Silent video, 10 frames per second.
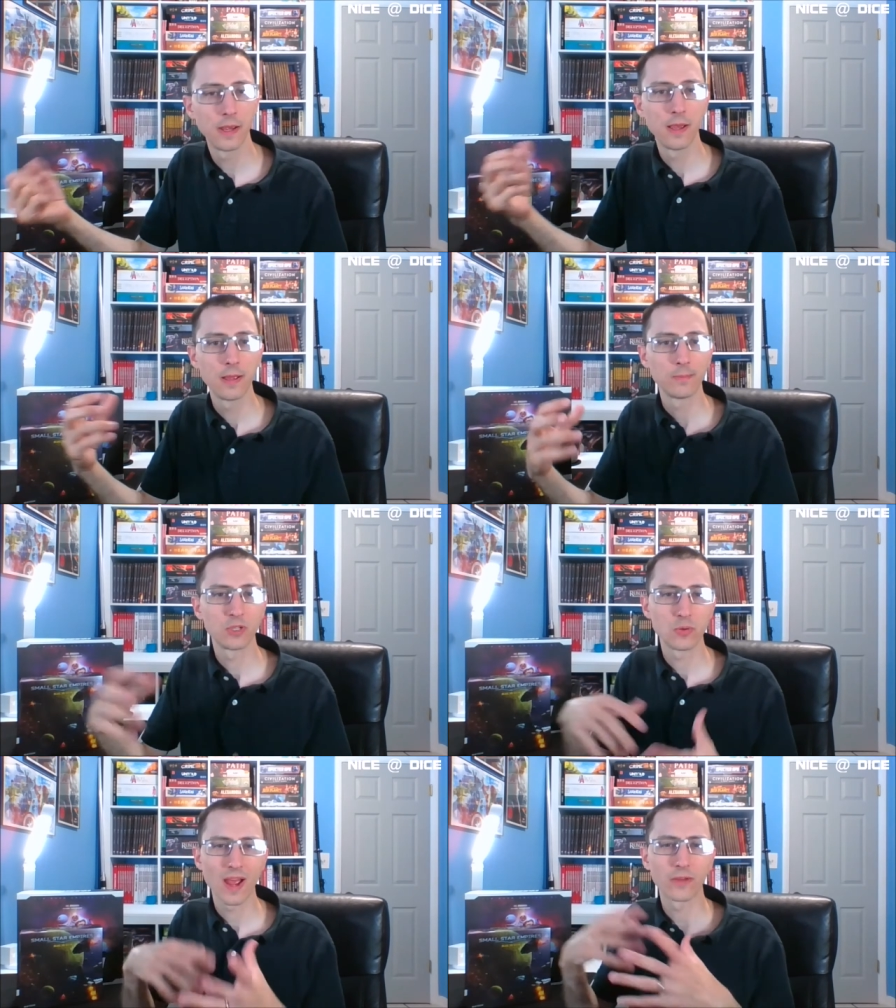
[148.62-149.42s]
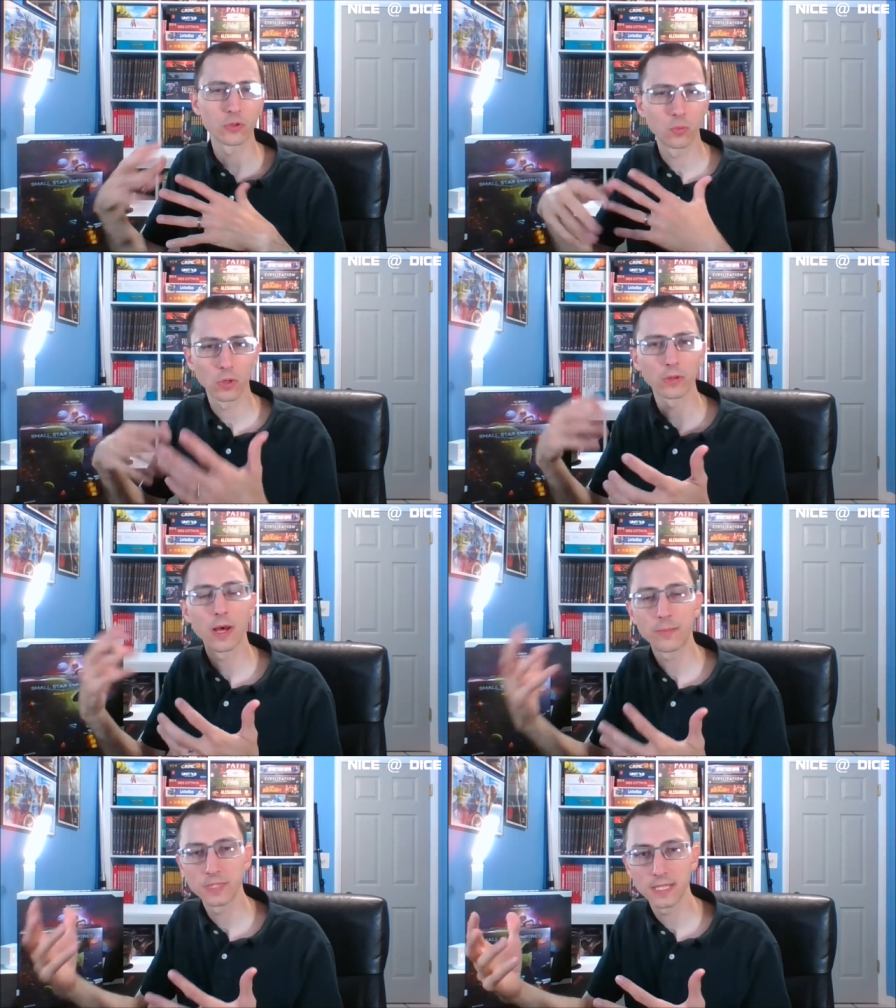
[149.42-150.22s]
but you have to work
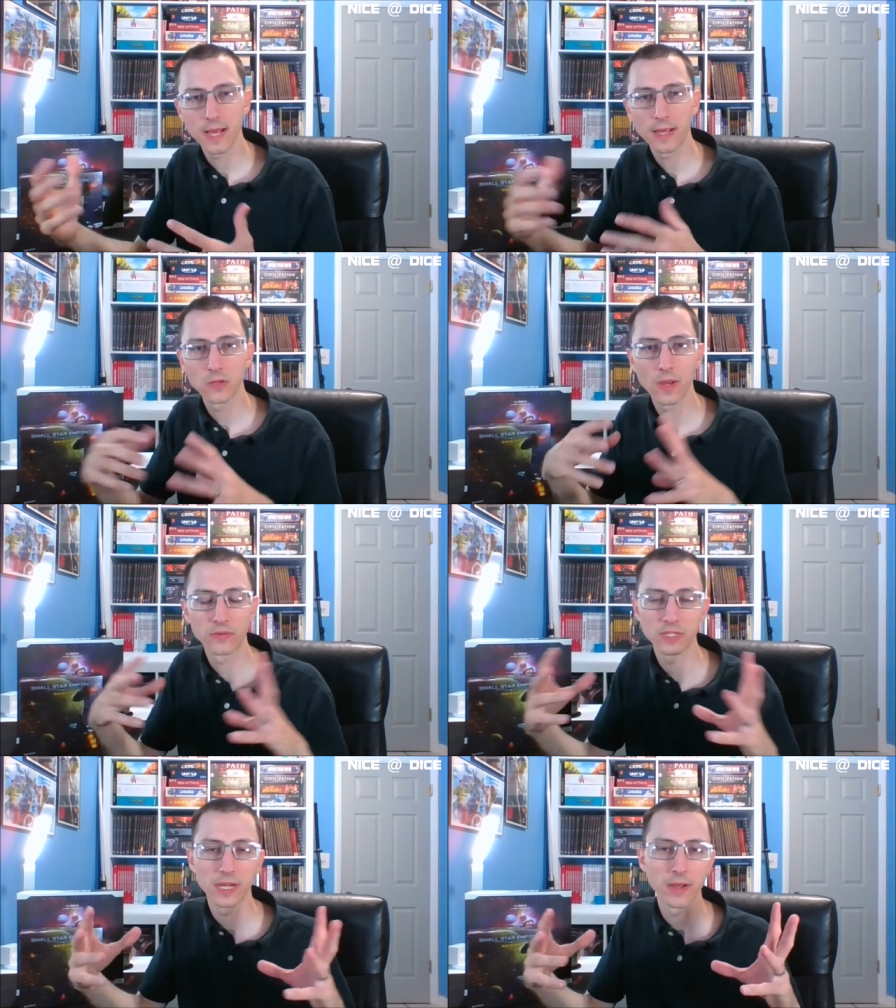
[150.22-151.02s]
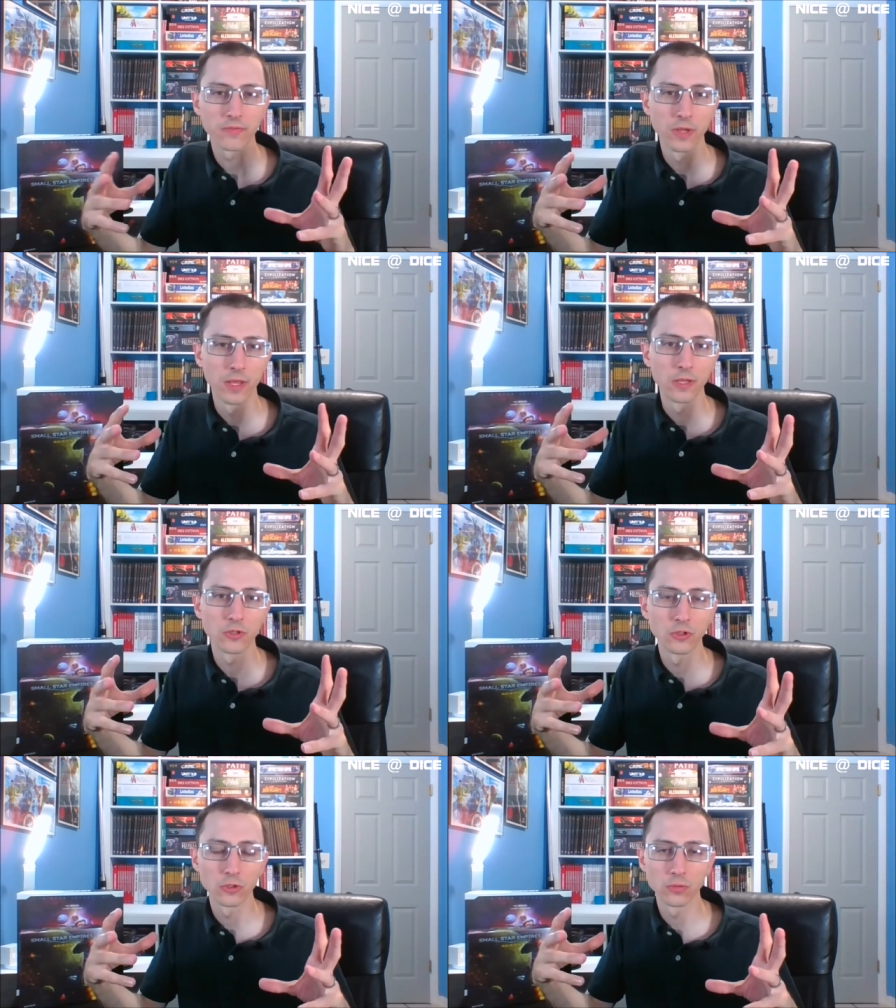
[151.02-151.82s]
up to that. You have to have
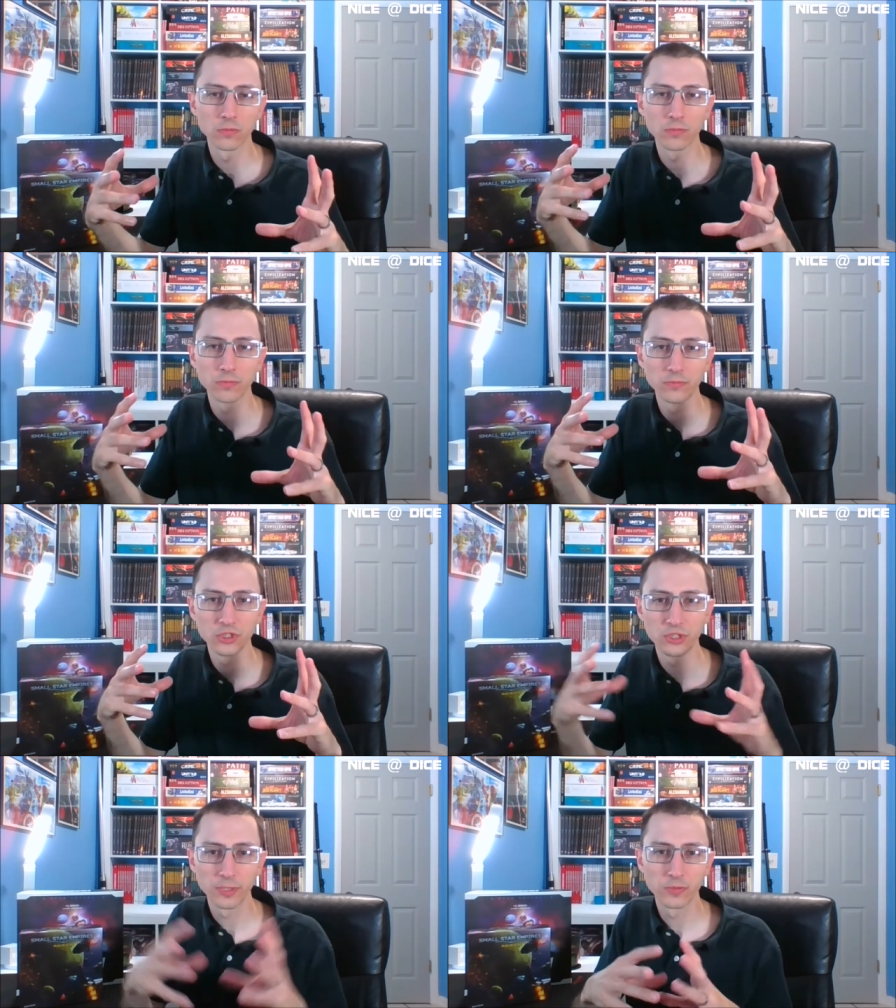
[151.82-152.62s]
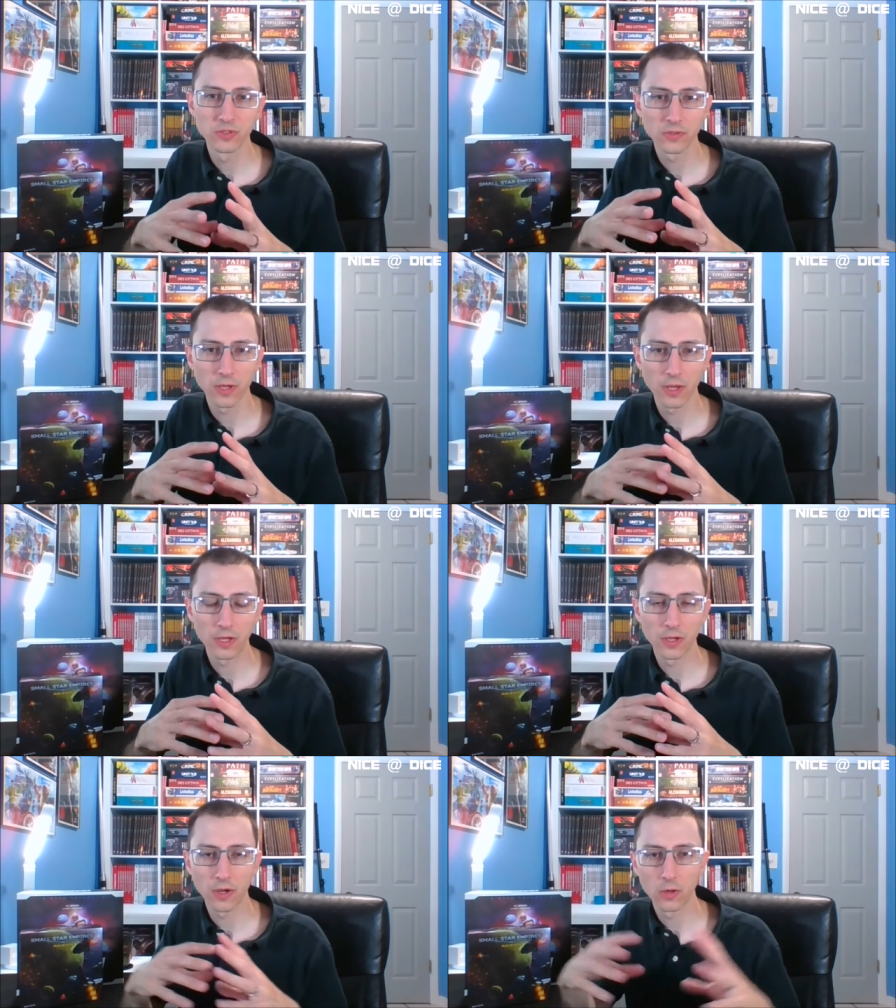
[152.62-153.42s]
your ships
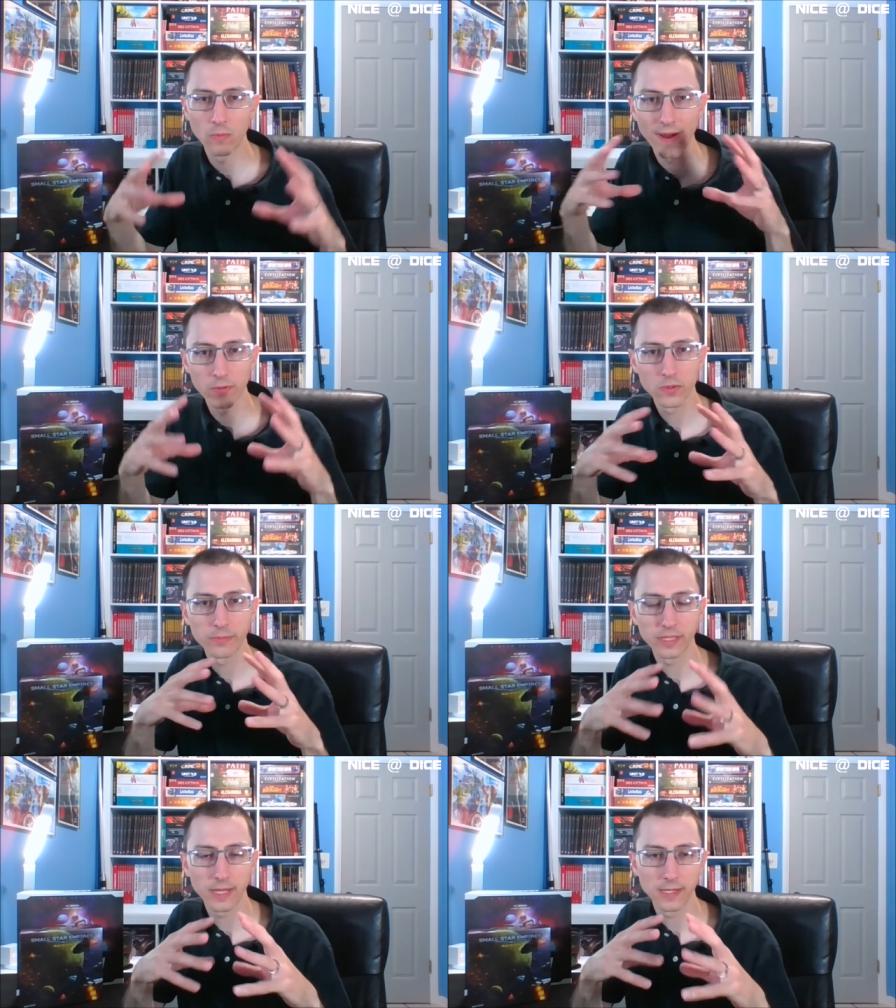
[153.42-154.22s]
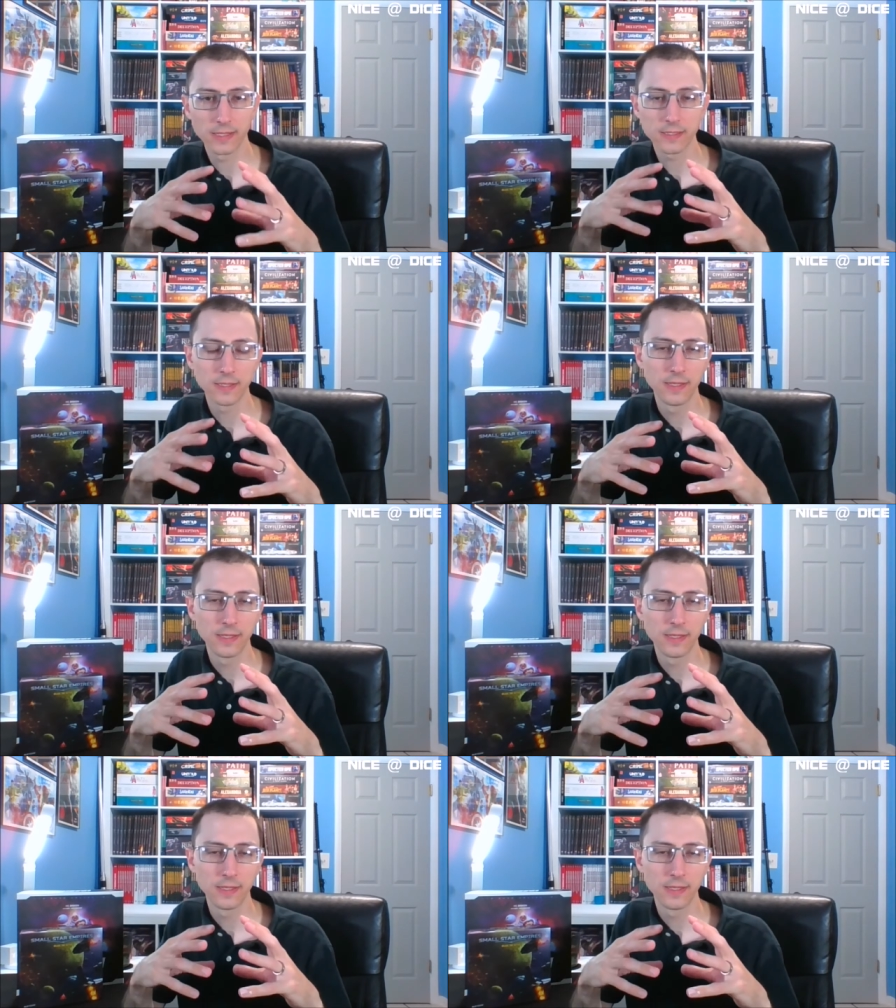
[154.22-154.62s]
around the planet